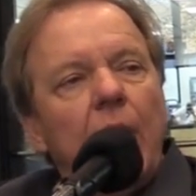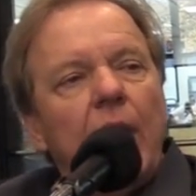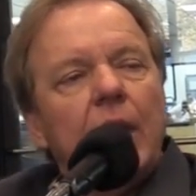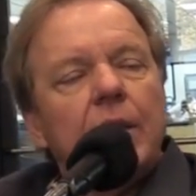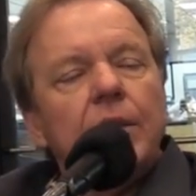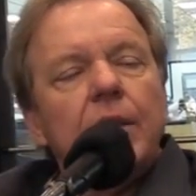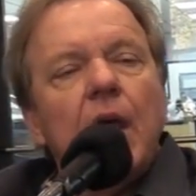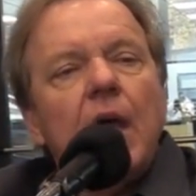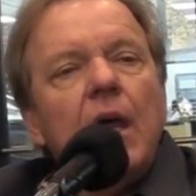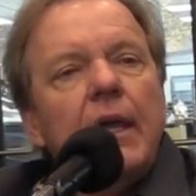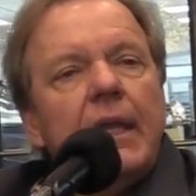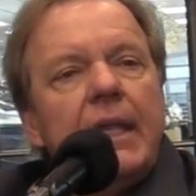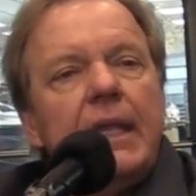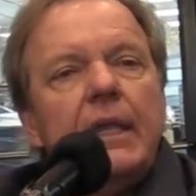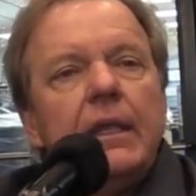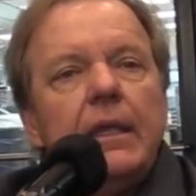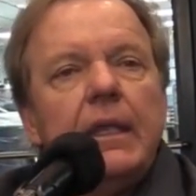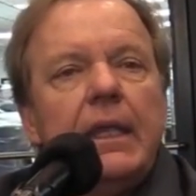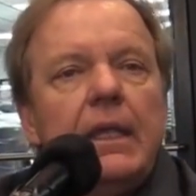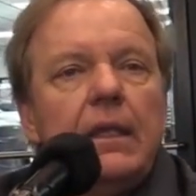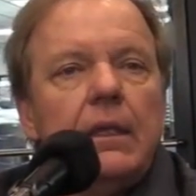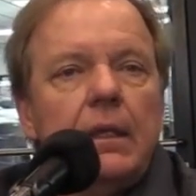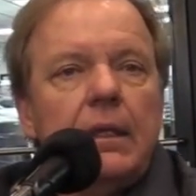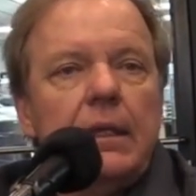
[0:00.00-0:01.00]
well, no.
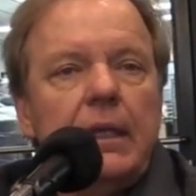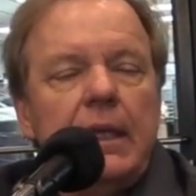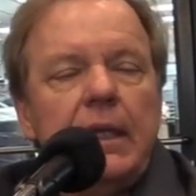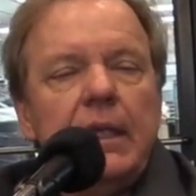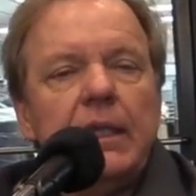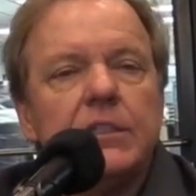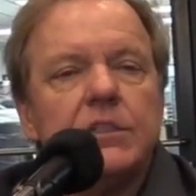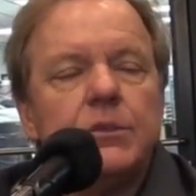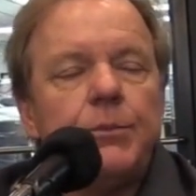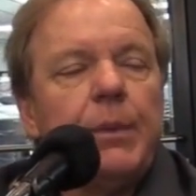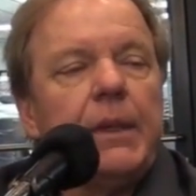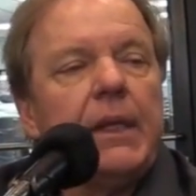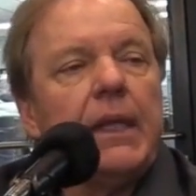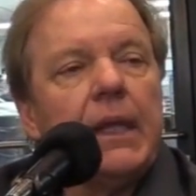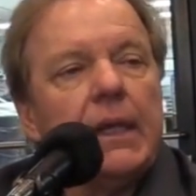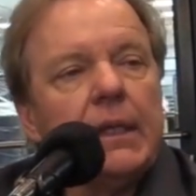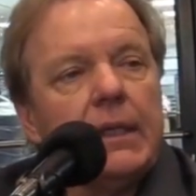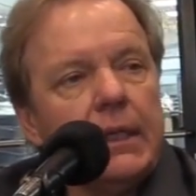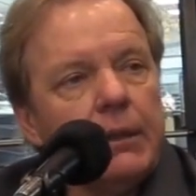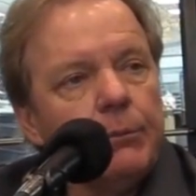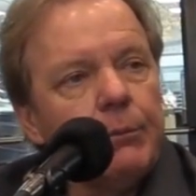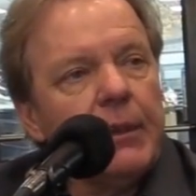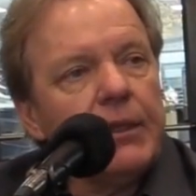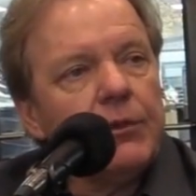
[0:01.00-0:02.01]

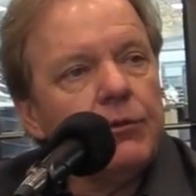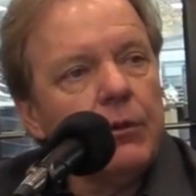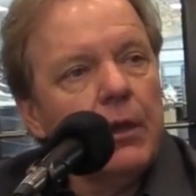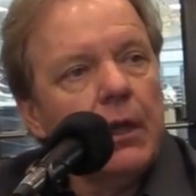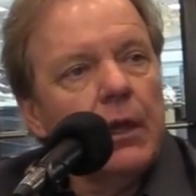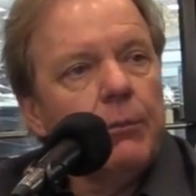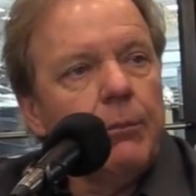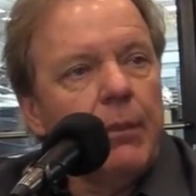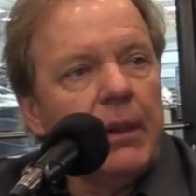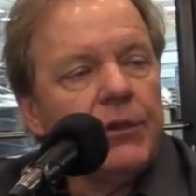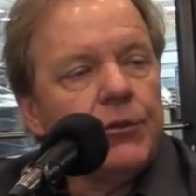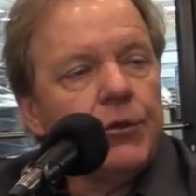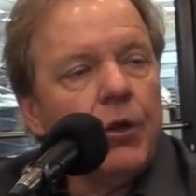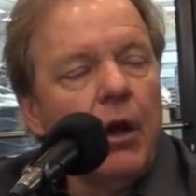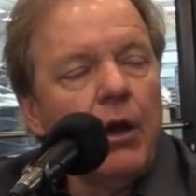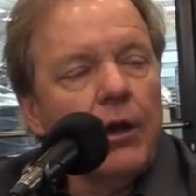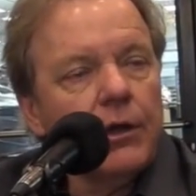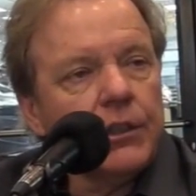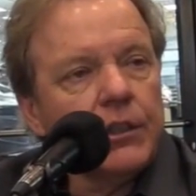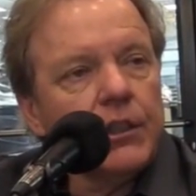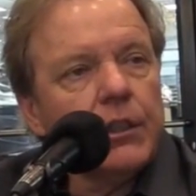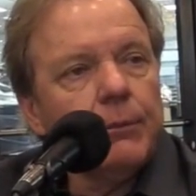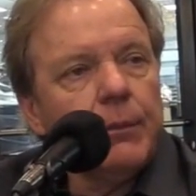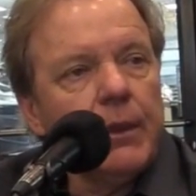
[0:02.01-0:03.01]
ESPN had been okay,
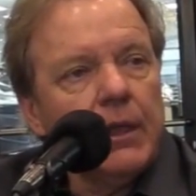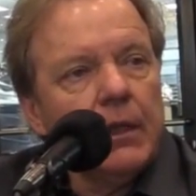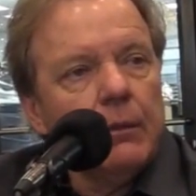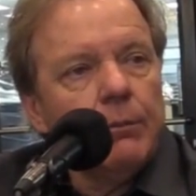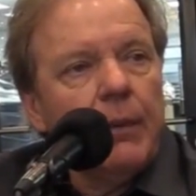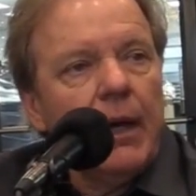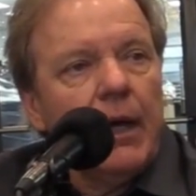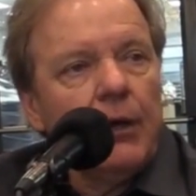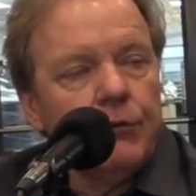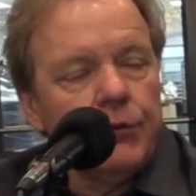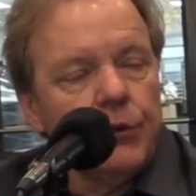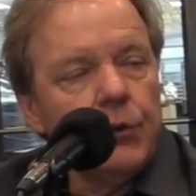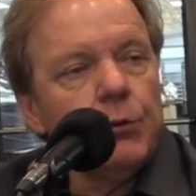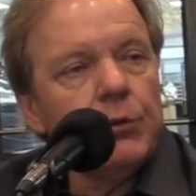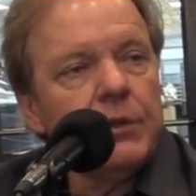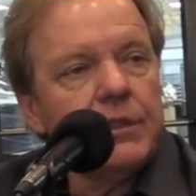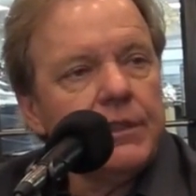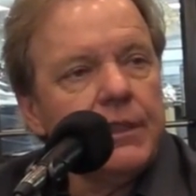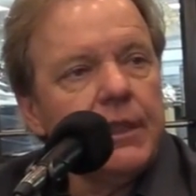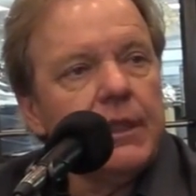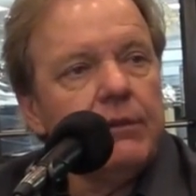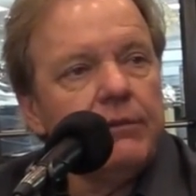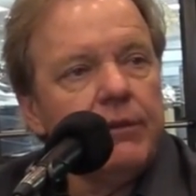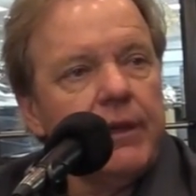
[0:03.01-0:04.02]
talking to me about
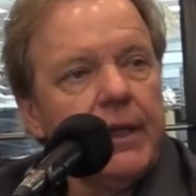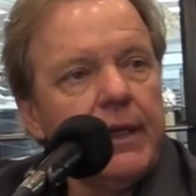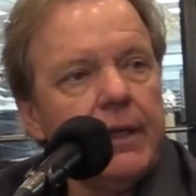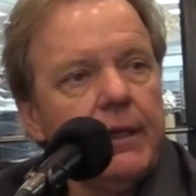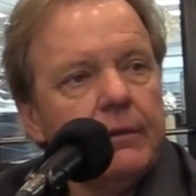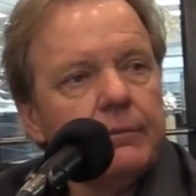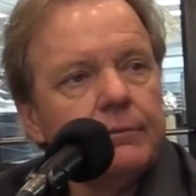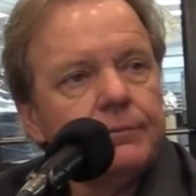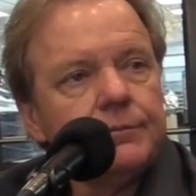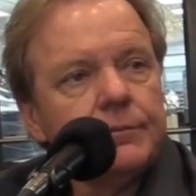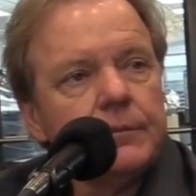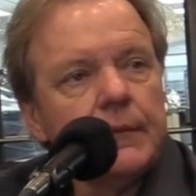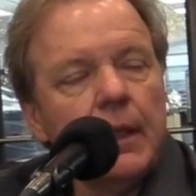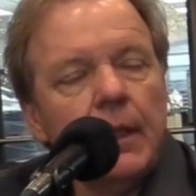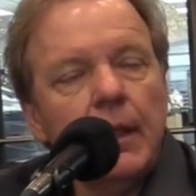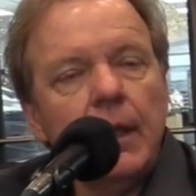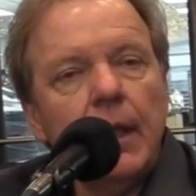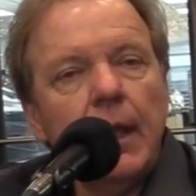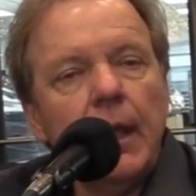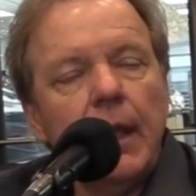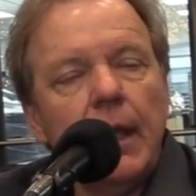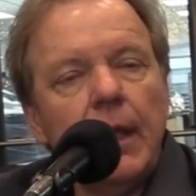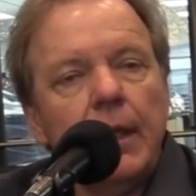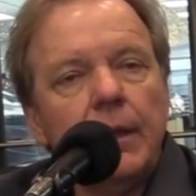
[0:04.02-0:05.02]
doing TV,
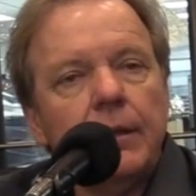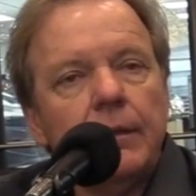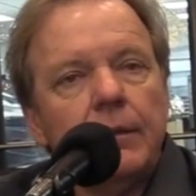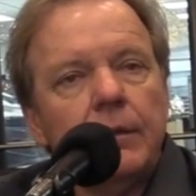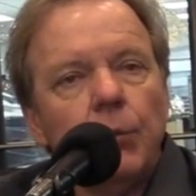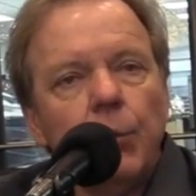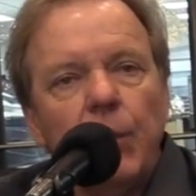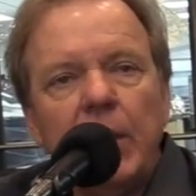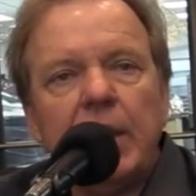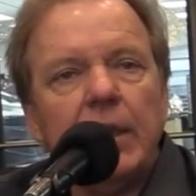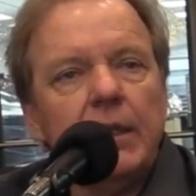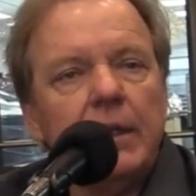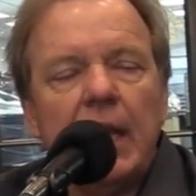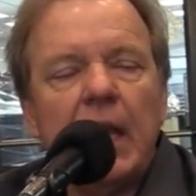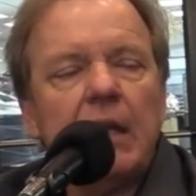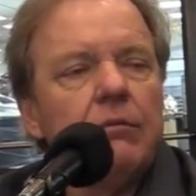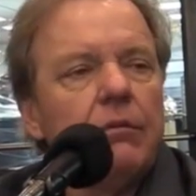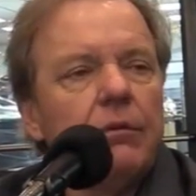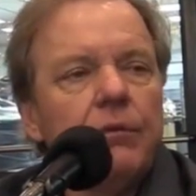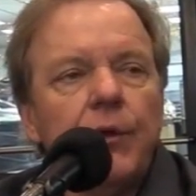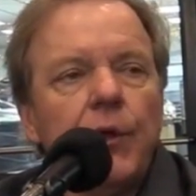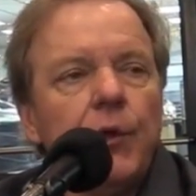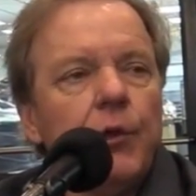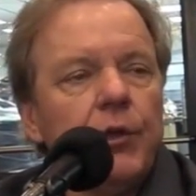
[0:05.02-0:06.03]
and we didn't
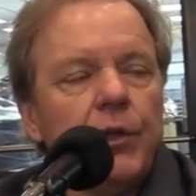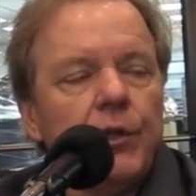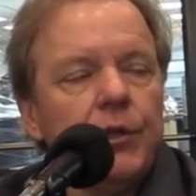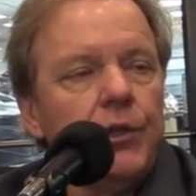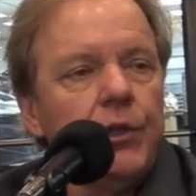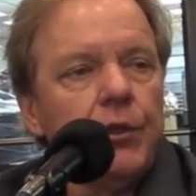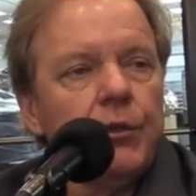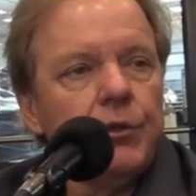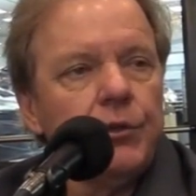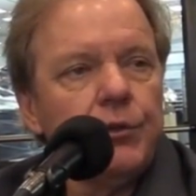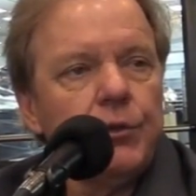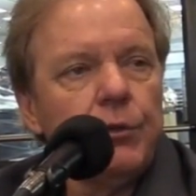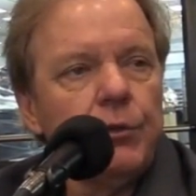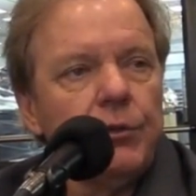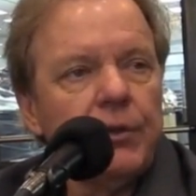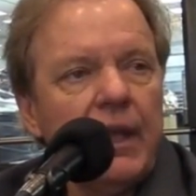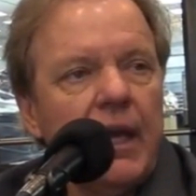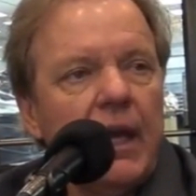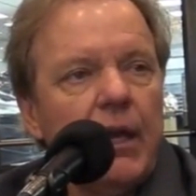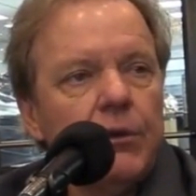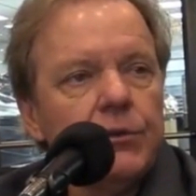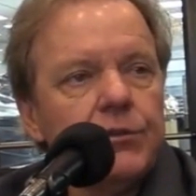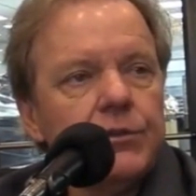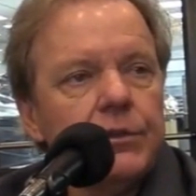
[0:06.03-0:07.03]
have a very good year in
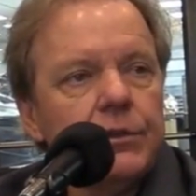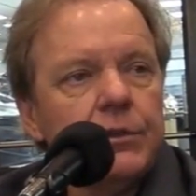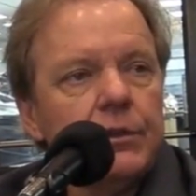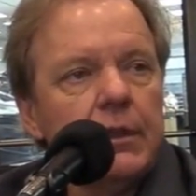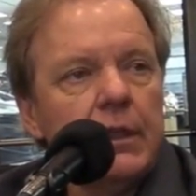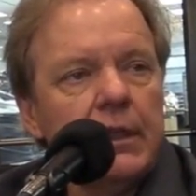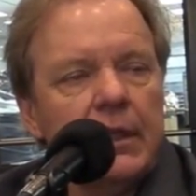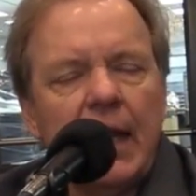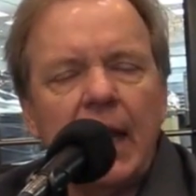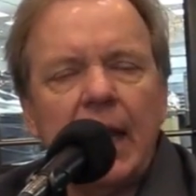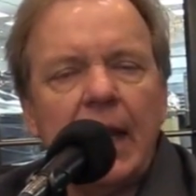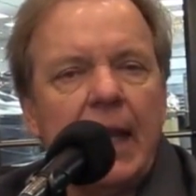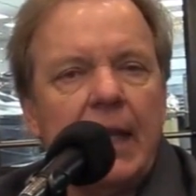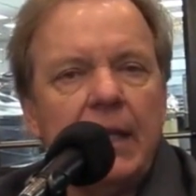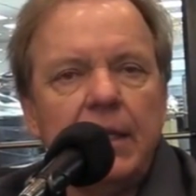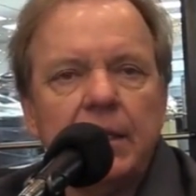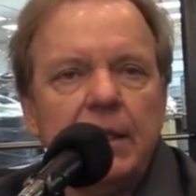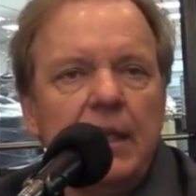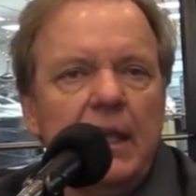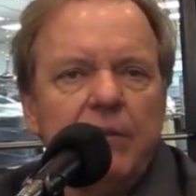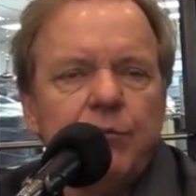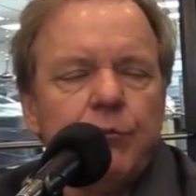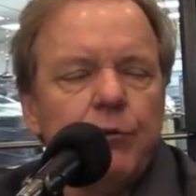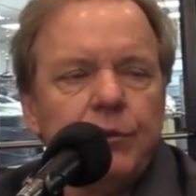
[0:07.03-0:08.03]
2000, and I
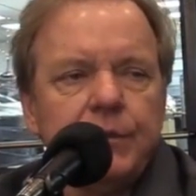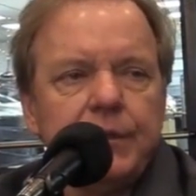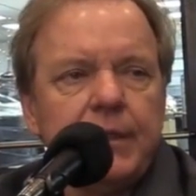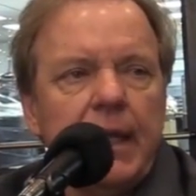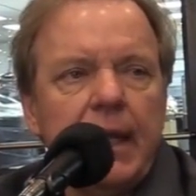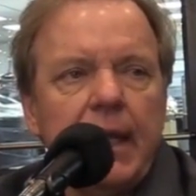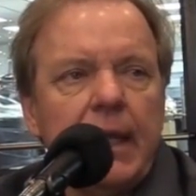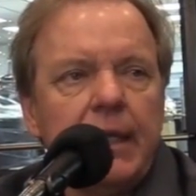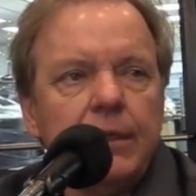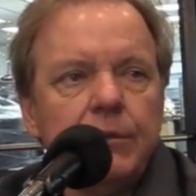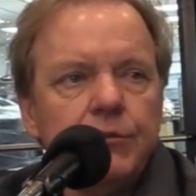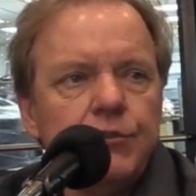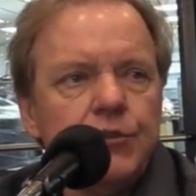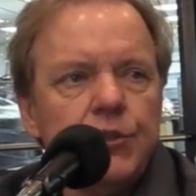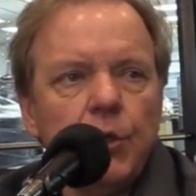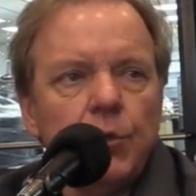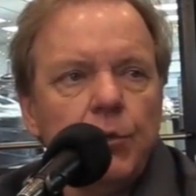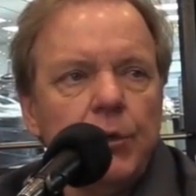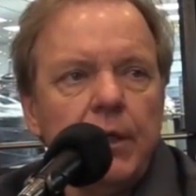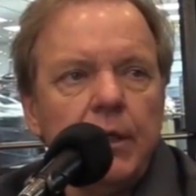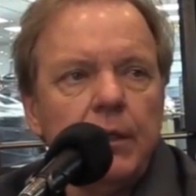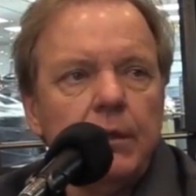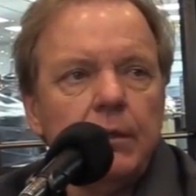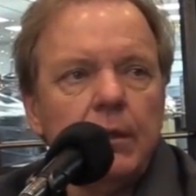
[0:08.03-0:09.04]
hated that for Tad and
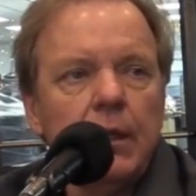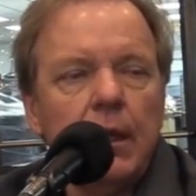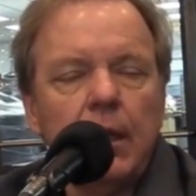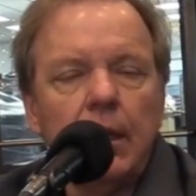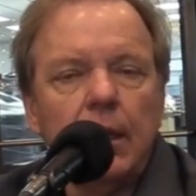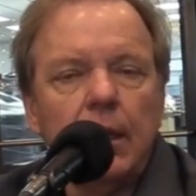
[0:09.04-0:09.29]
Jody.